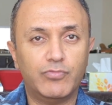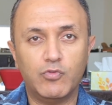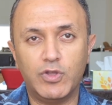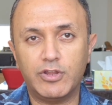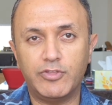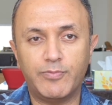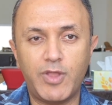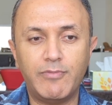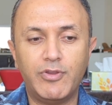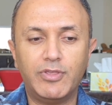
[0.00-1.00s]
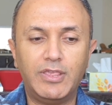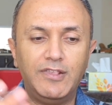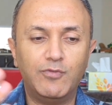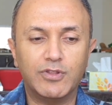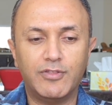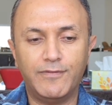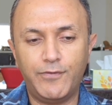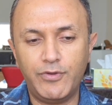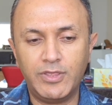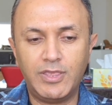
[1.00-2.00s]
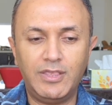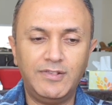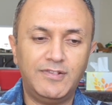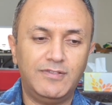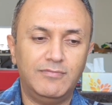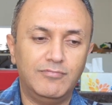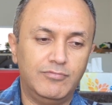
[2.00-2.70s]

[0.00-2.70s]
What are the primary keys? What are the foreign keys?